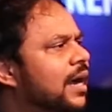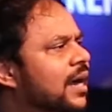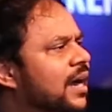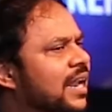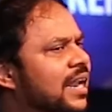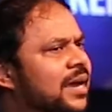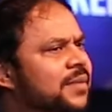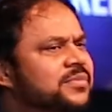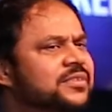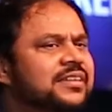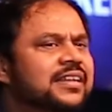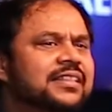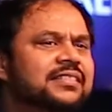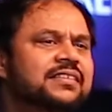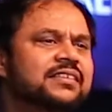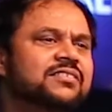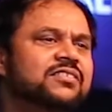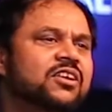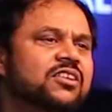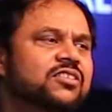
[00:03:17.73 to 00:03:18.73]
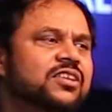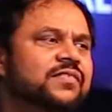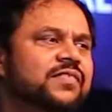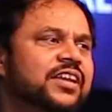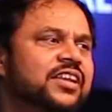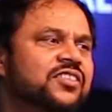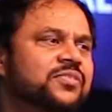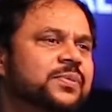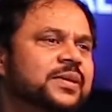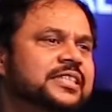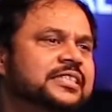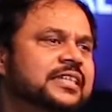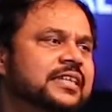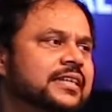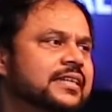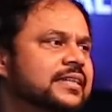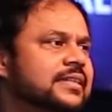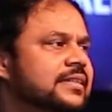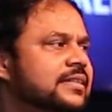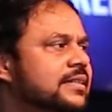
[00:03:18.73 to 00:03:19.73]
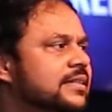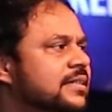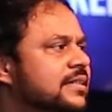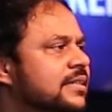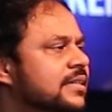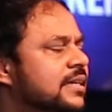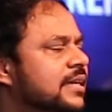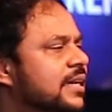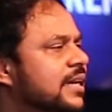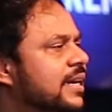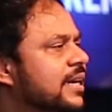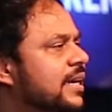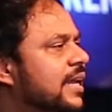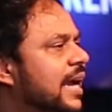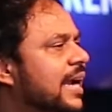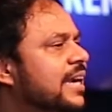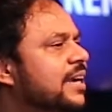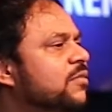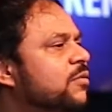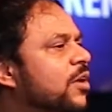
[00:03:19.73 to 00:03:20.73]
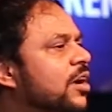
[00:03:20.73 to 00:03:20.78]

Kalam's death is also very special. He died